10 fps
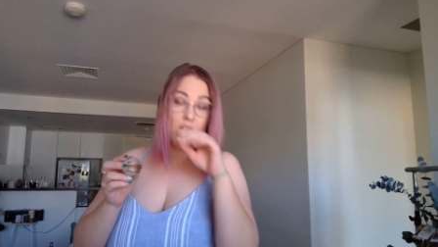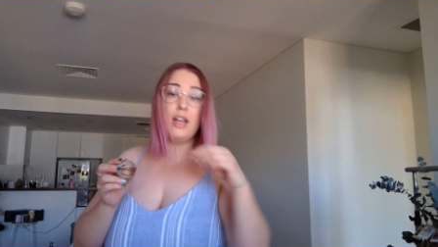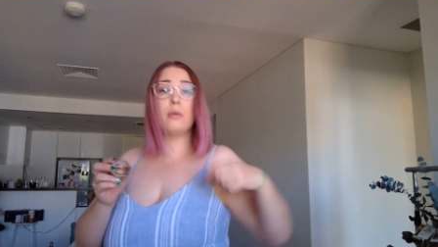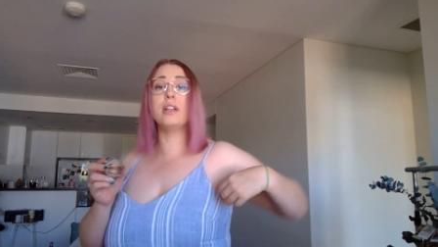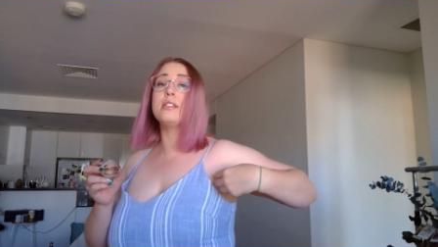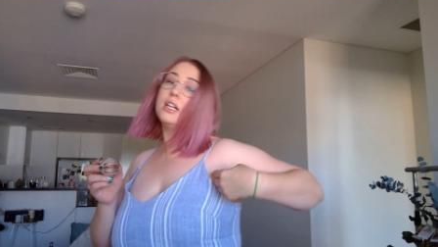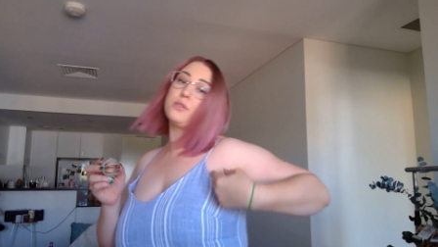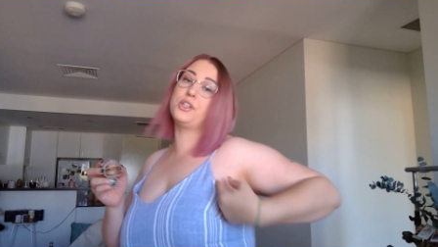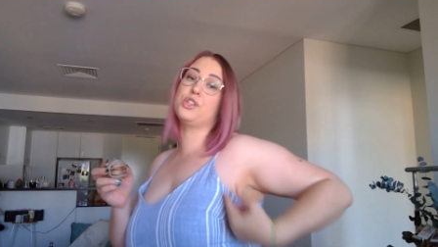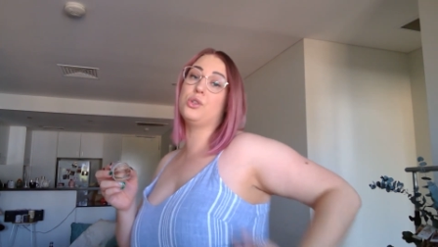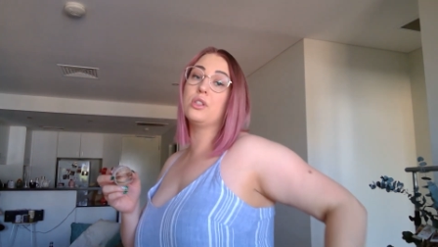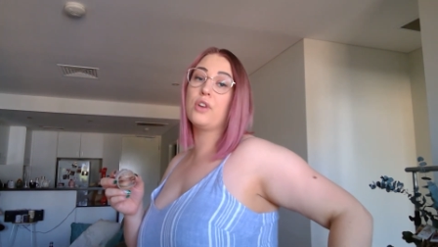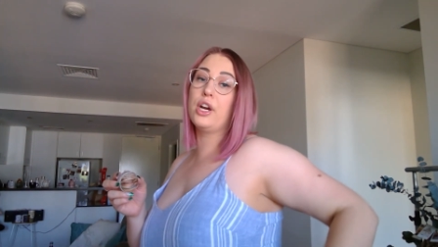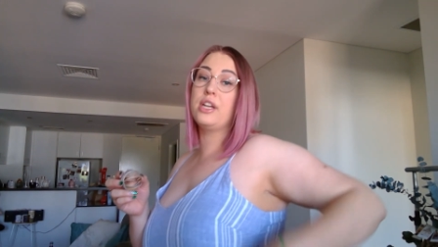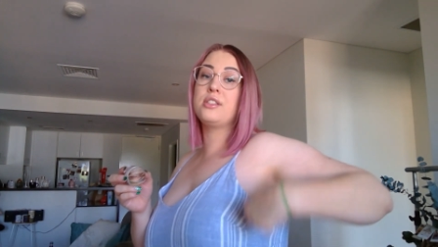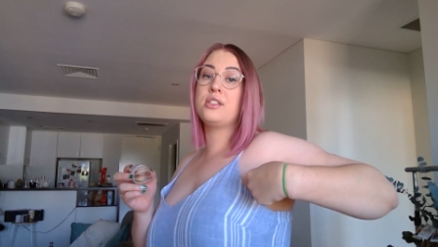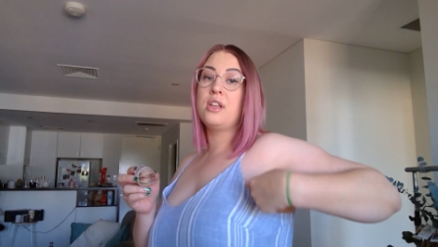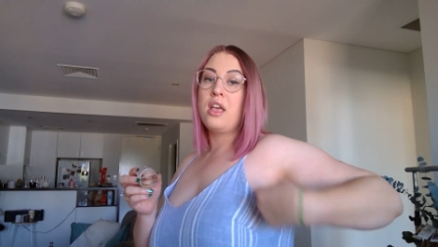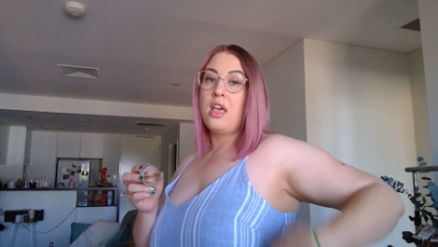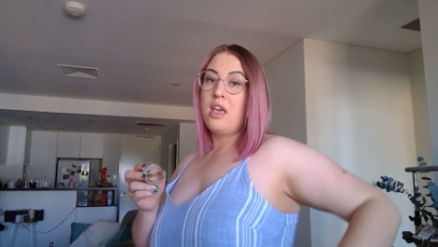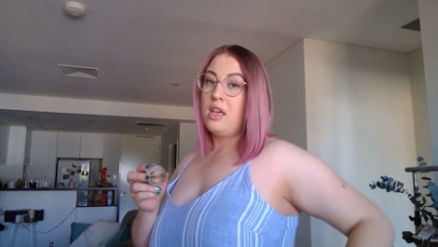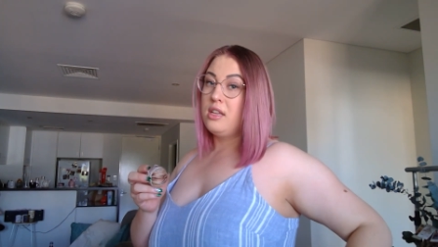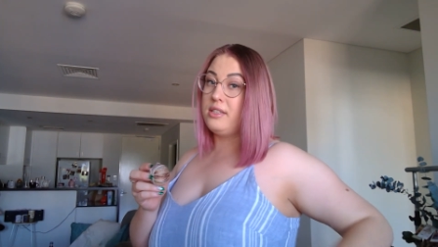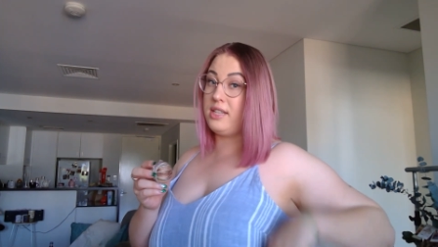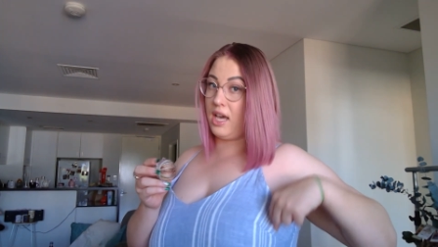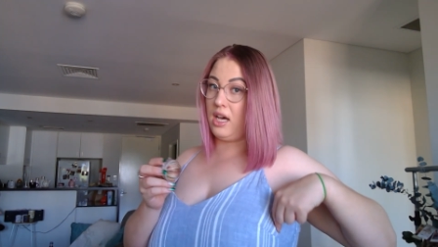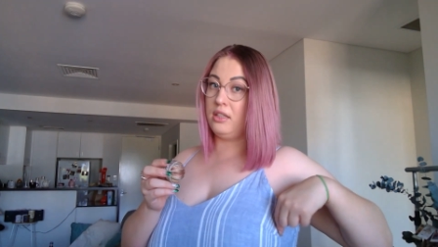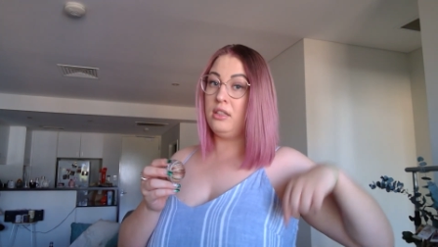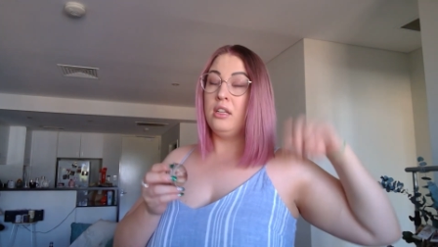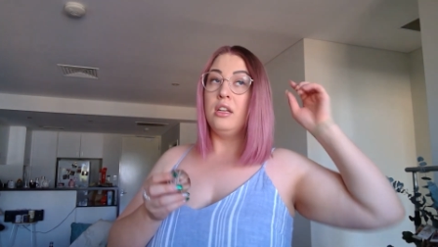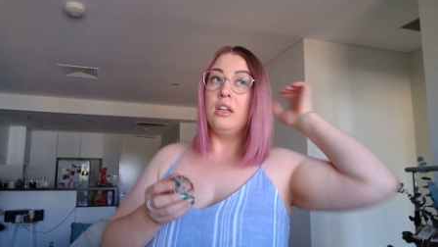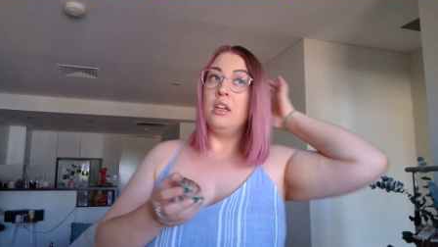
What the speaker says: And I'm gonna start doing short rows down.